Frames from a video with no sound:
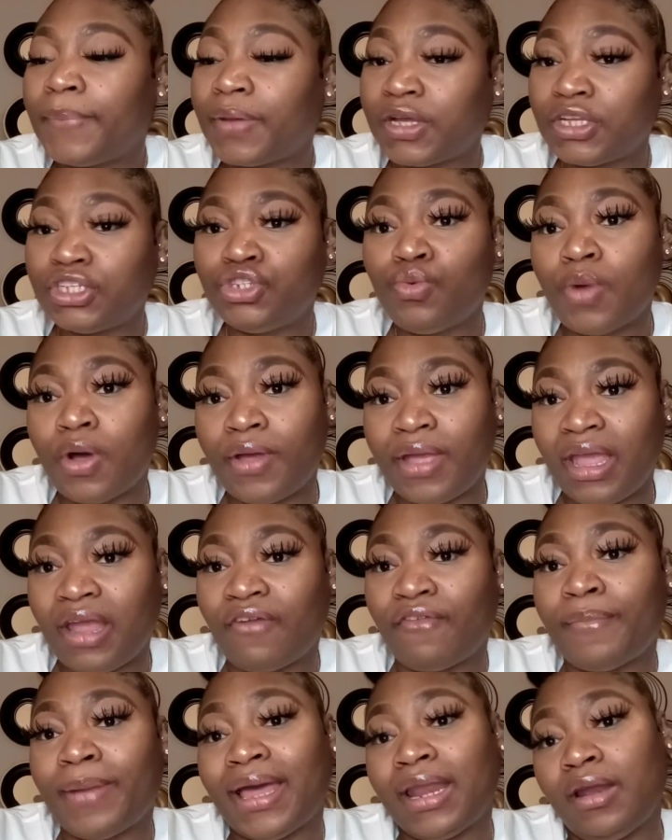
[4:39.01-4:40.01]
because you want
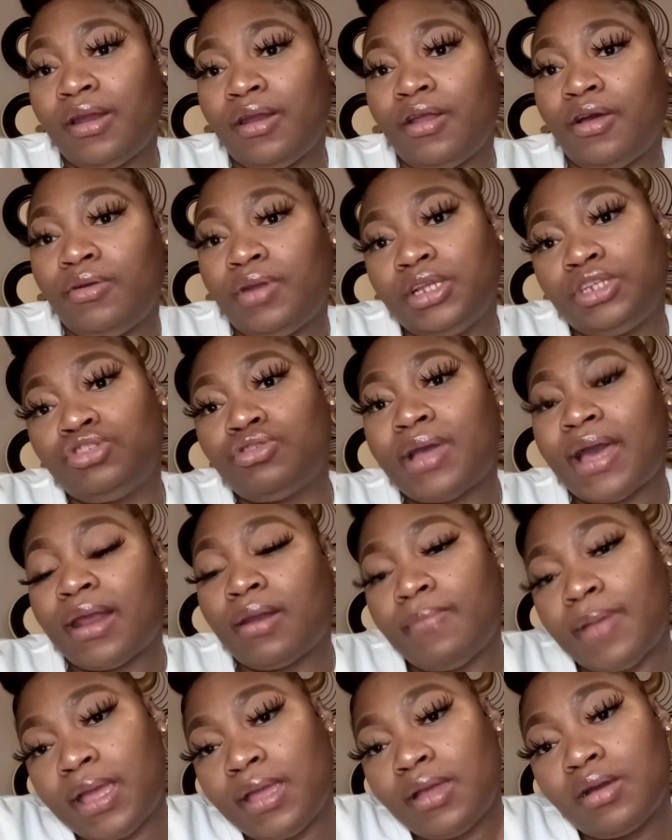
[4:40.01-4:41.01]
everybody to know that you got
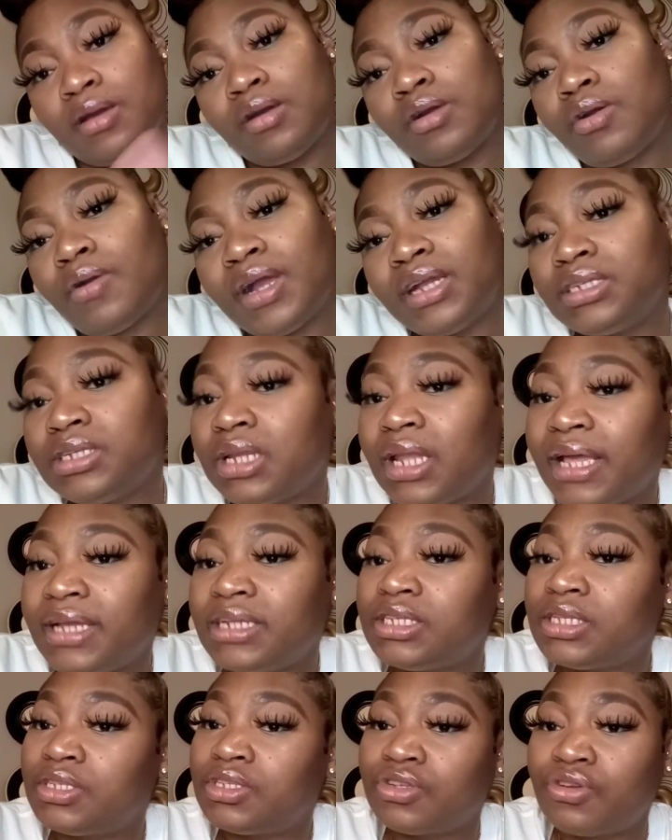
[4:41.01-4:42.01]
a baby
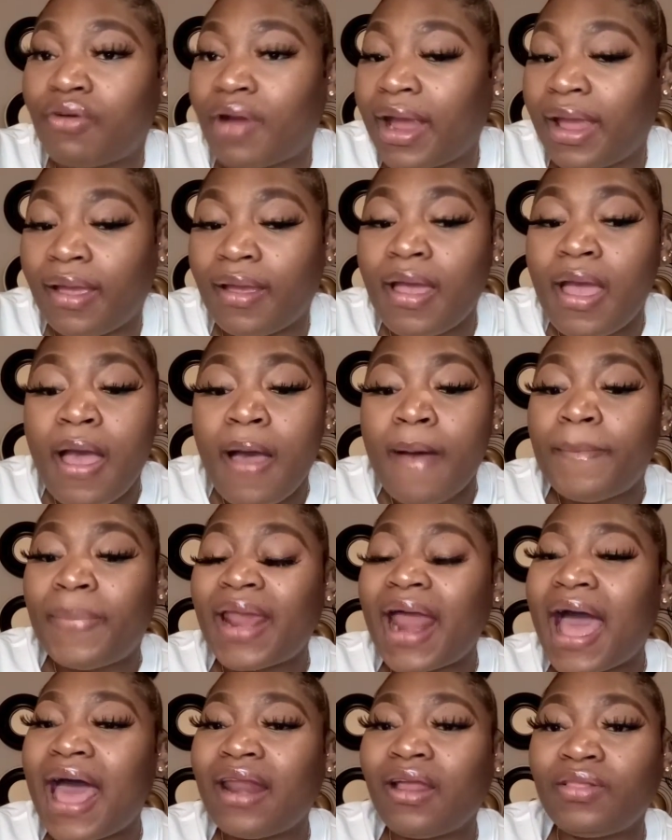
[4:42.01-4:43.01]
congratulations great
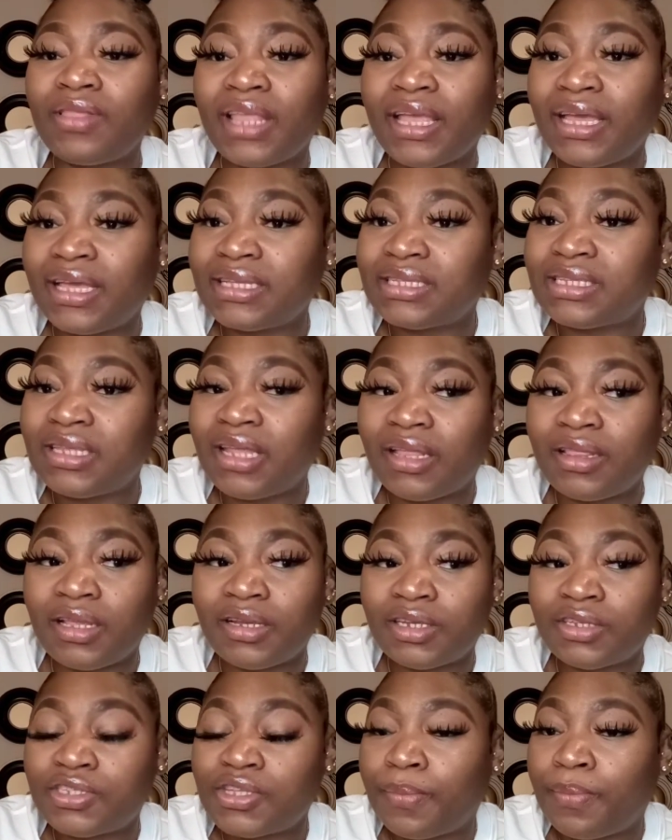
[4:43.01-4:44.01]
but i don't think it's
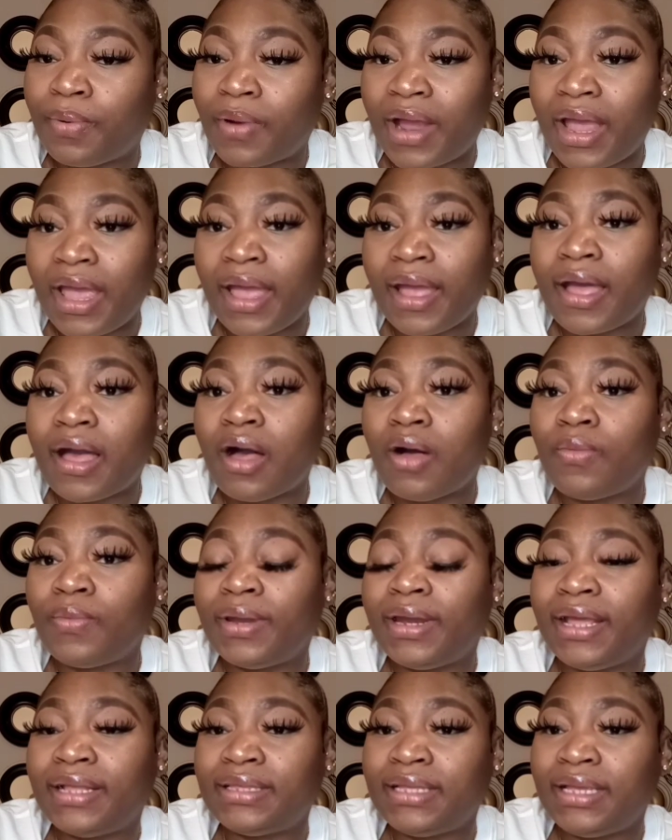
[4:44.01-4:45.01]
nothing to brag on
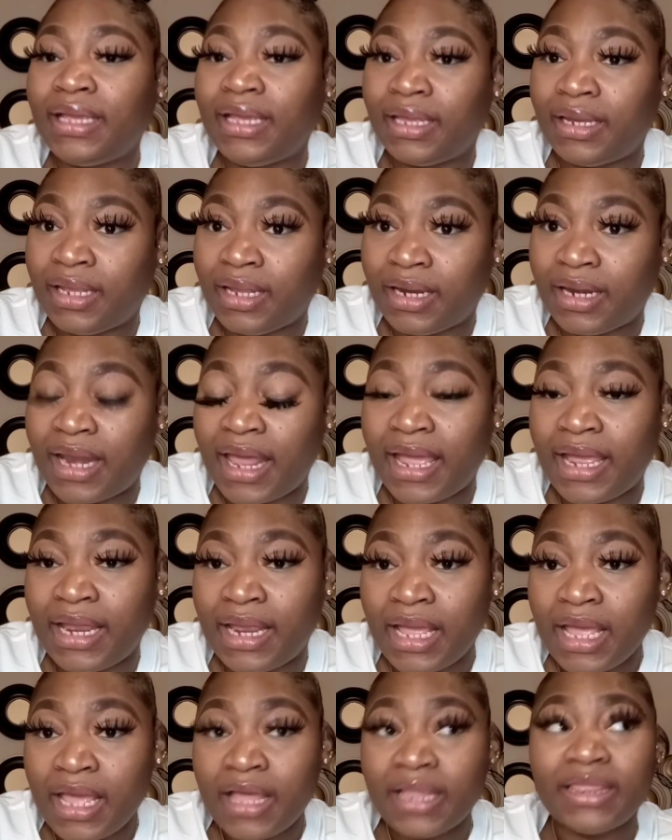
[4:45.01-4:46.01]
when at the end of the
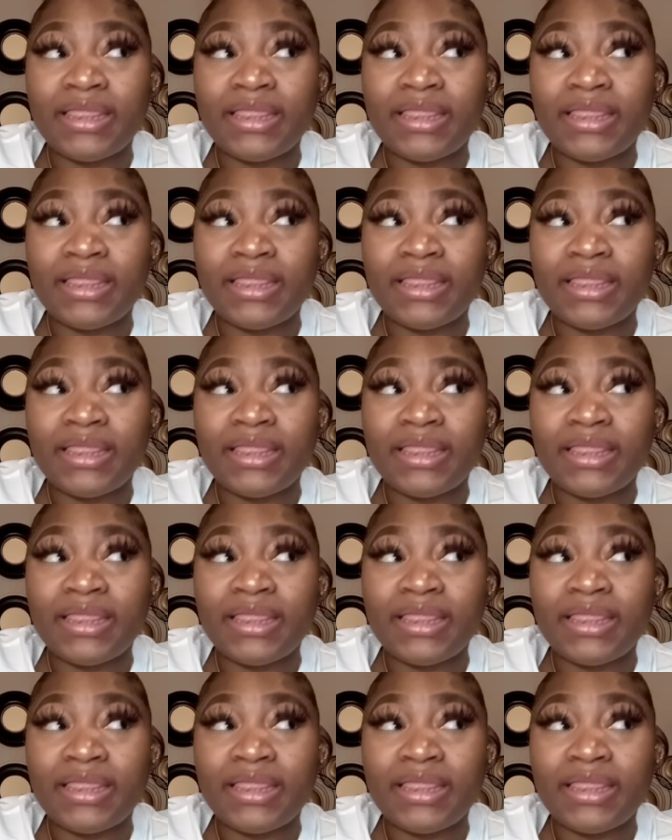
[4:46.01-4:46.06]
day